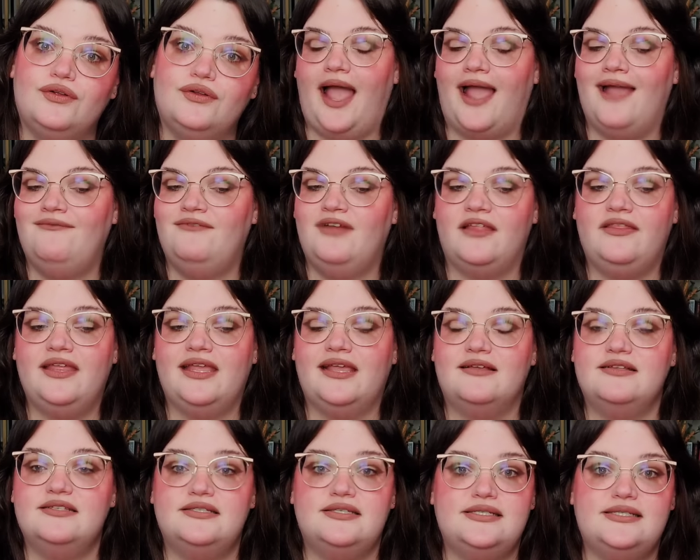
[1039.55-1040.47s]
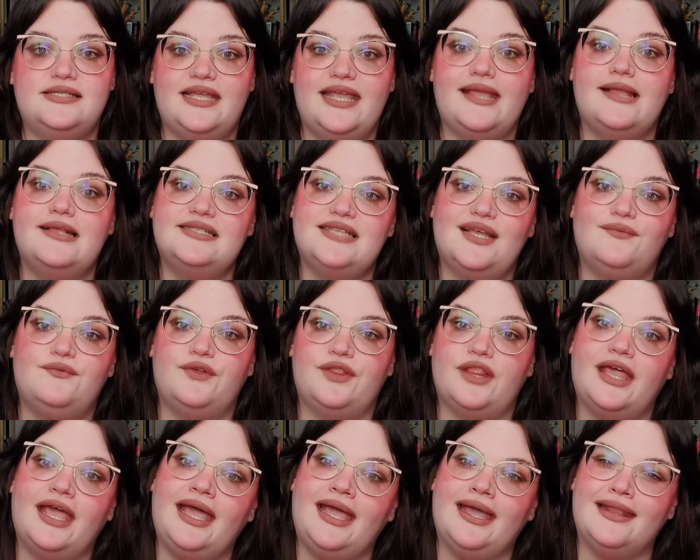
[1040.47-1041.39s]
I have nothing else to say except for
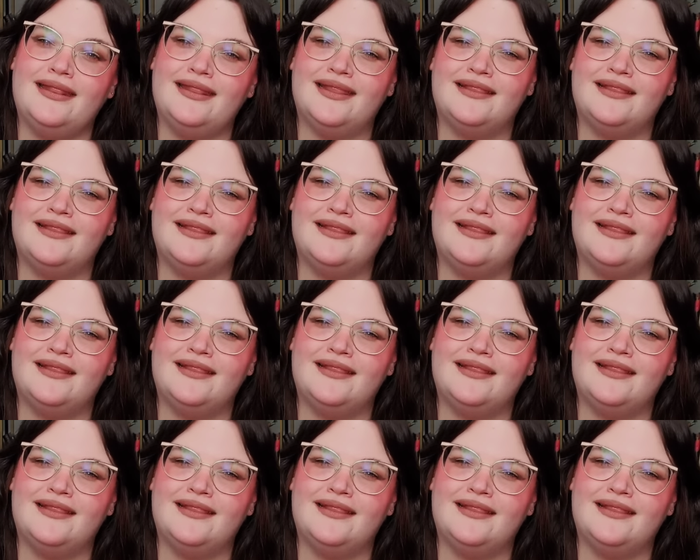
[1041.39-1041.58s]
that,